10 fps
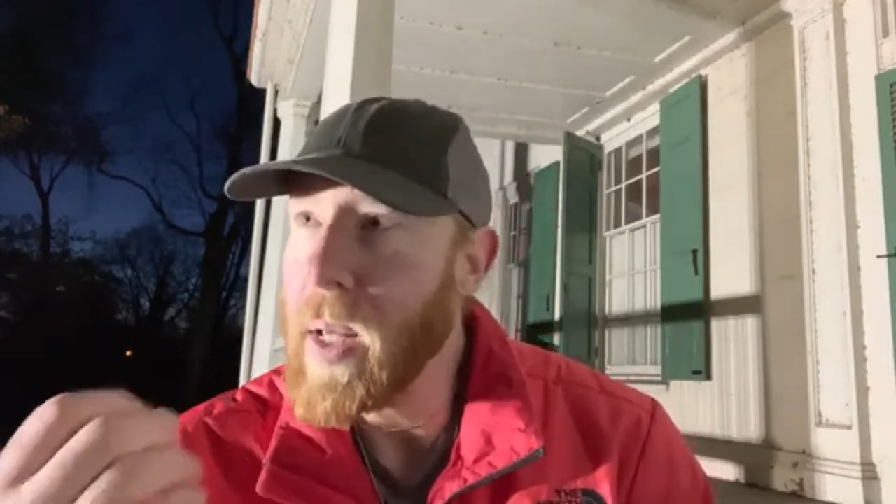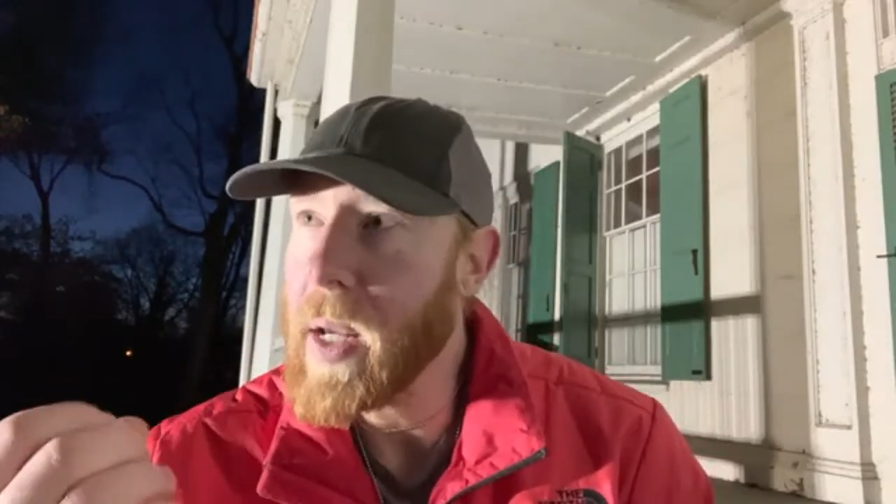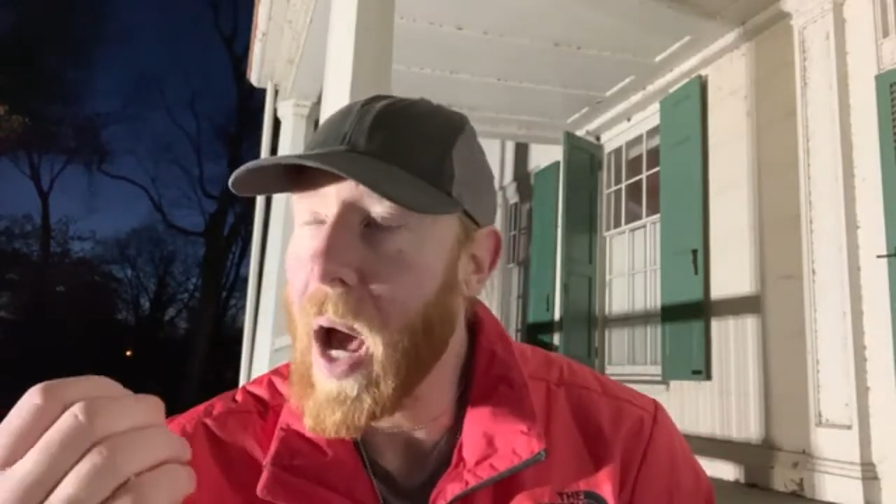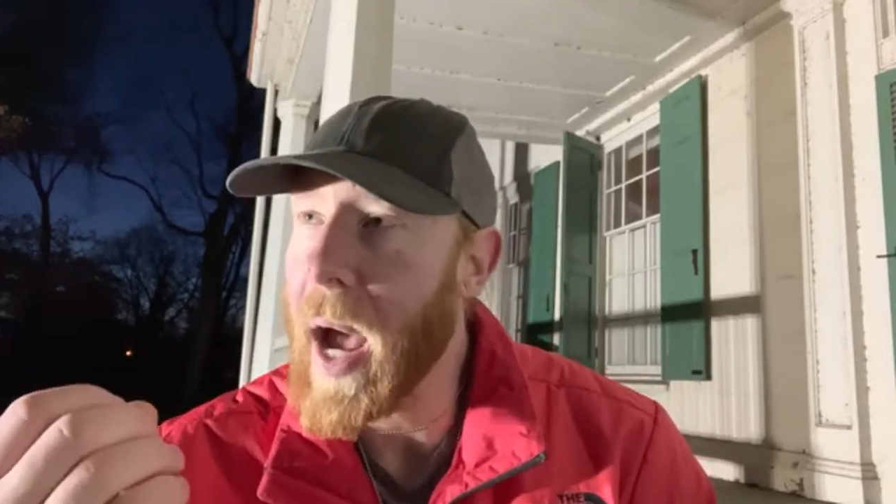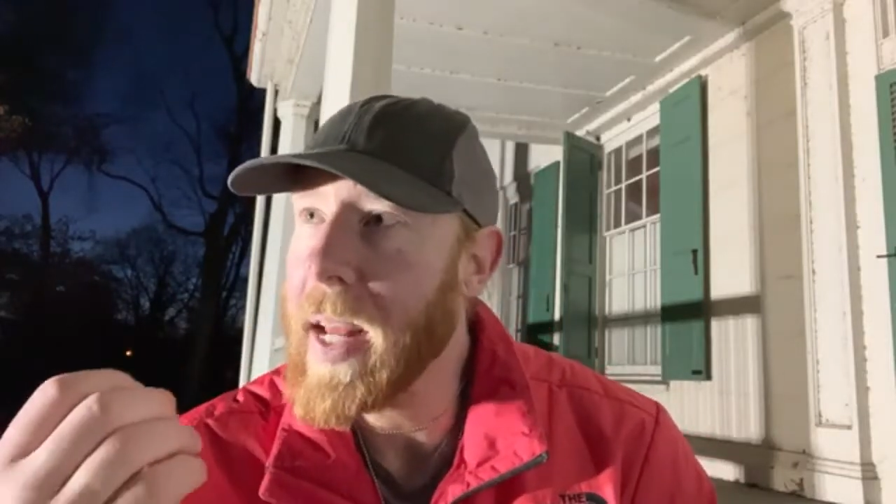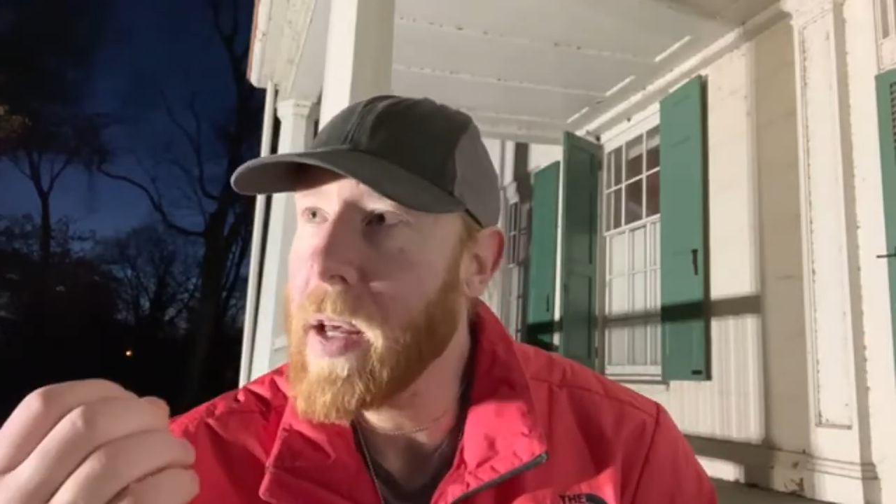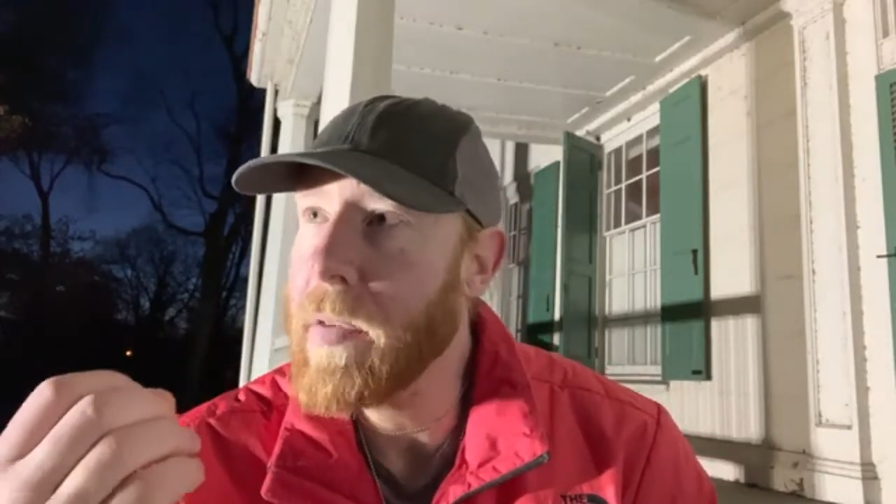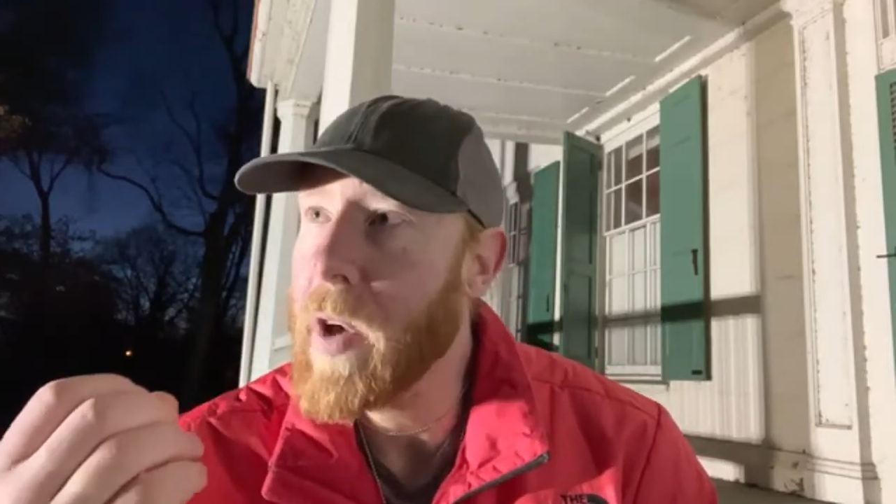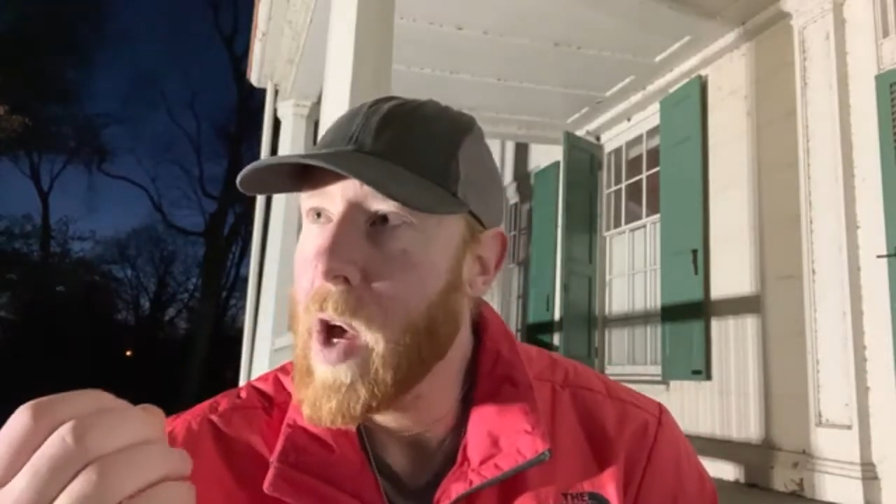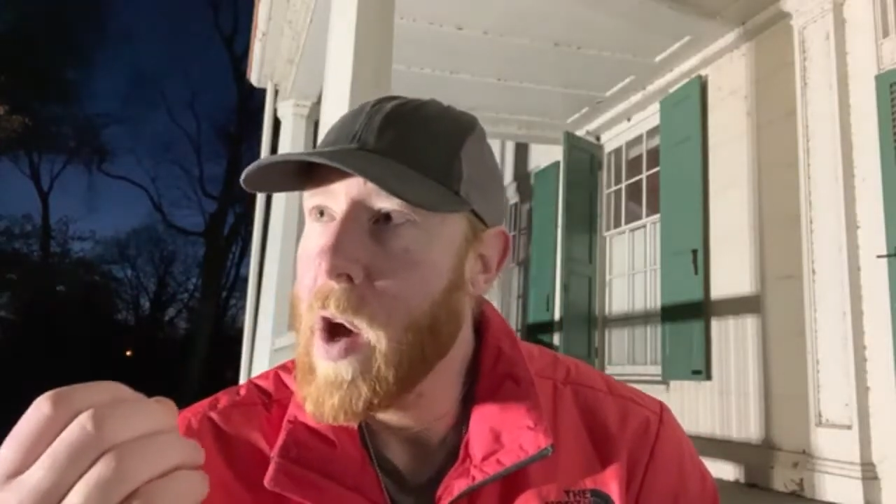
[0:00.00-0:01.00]
kind
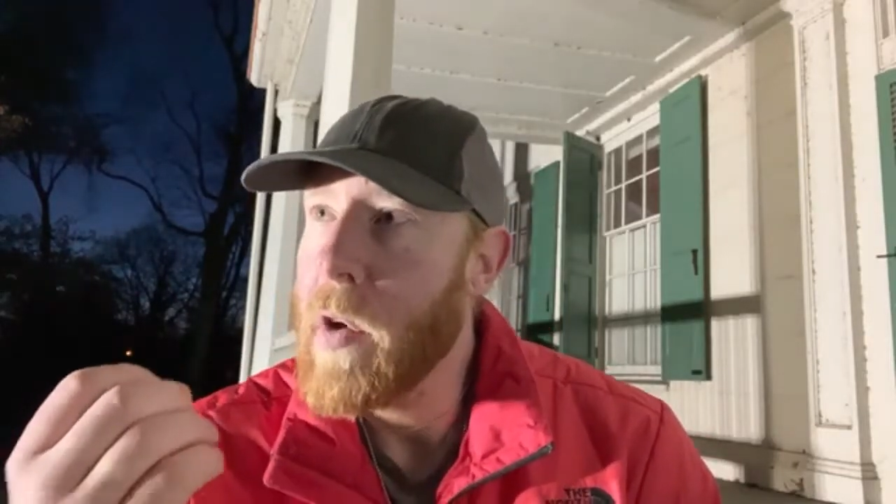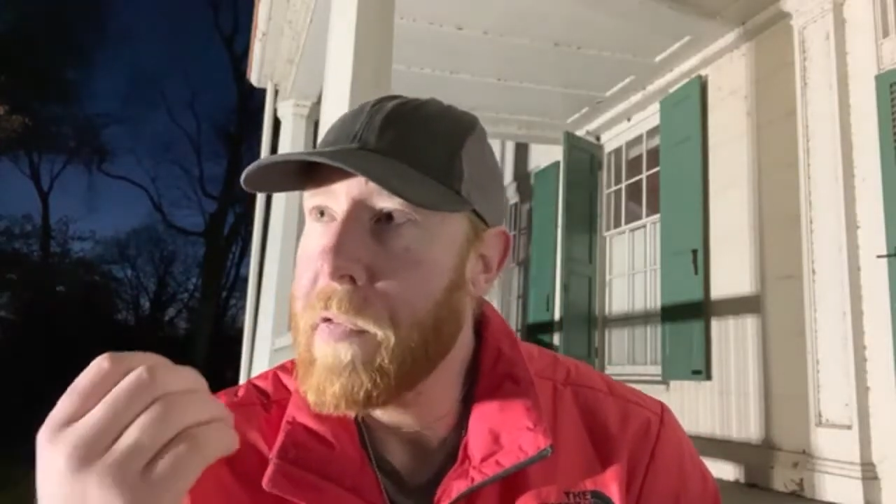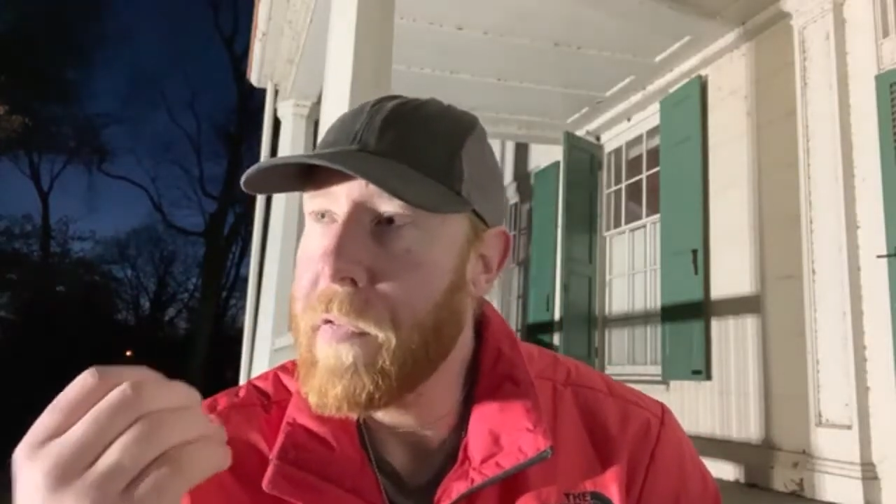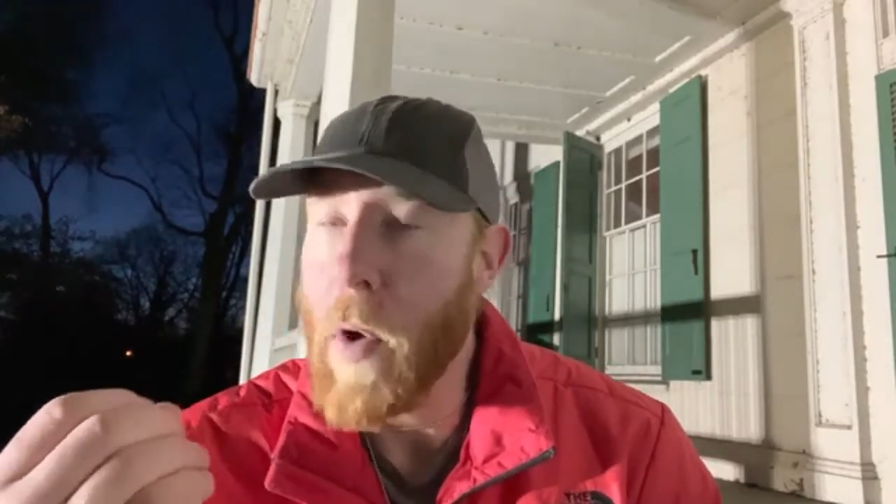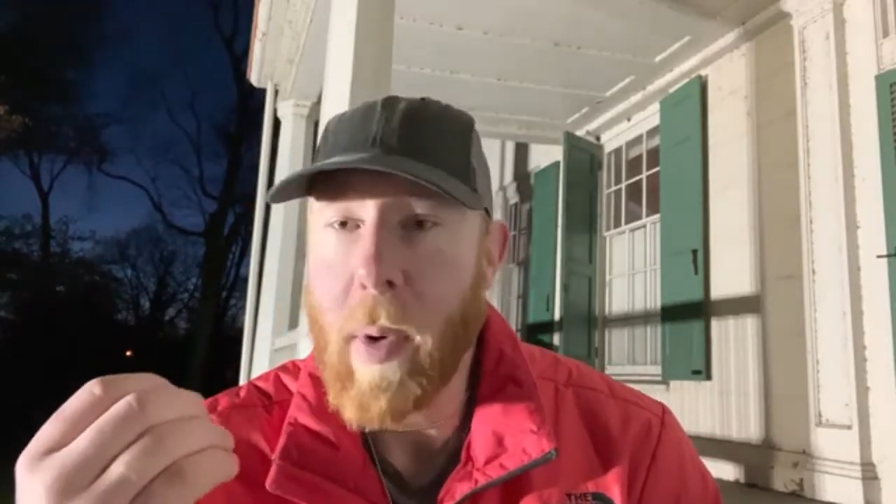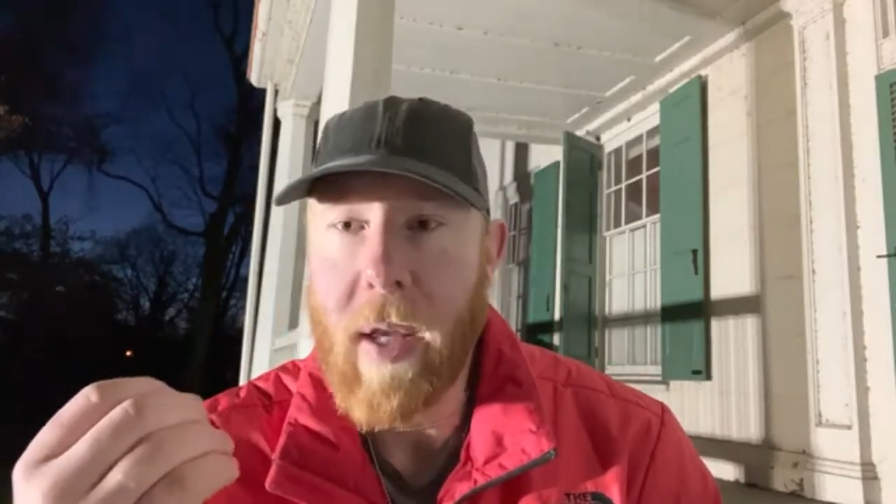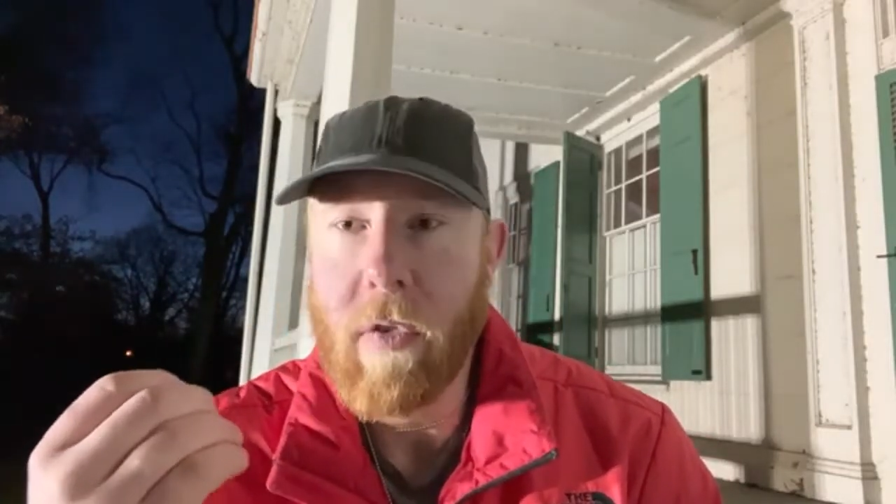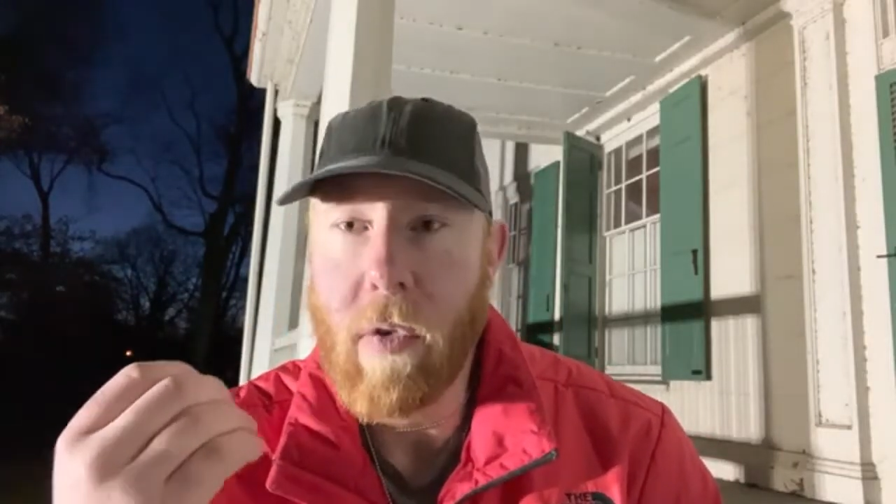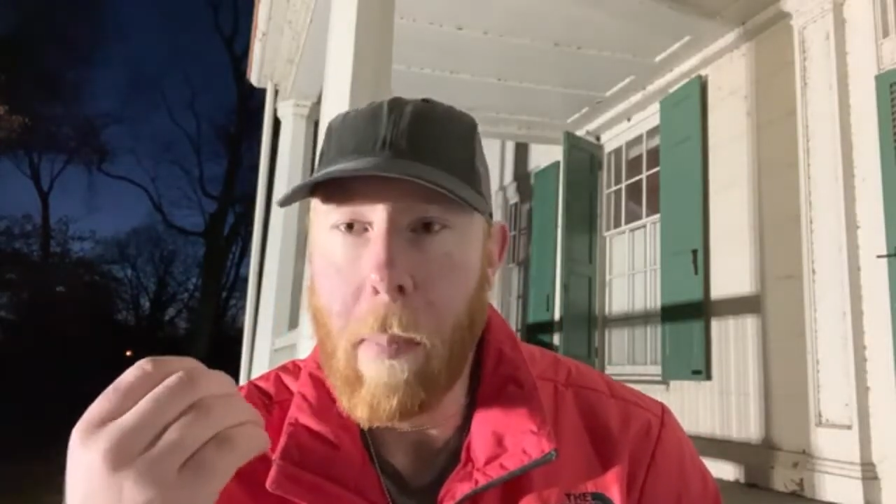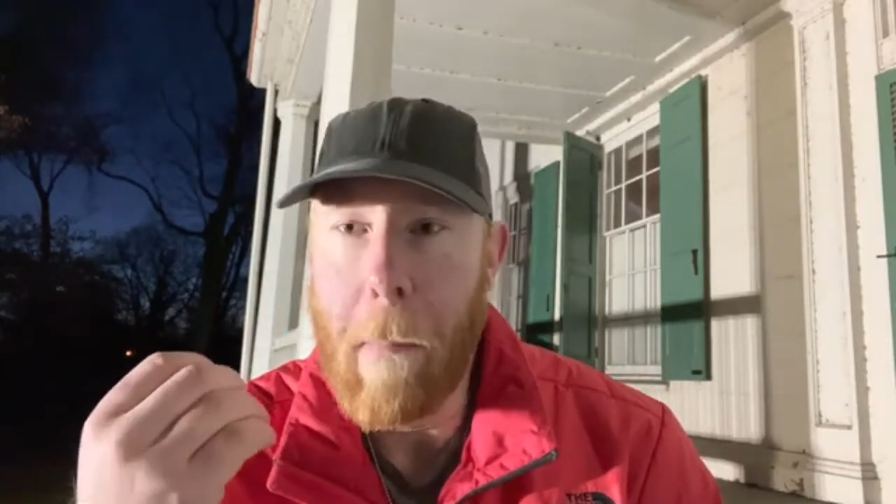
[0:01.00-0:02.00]
of focused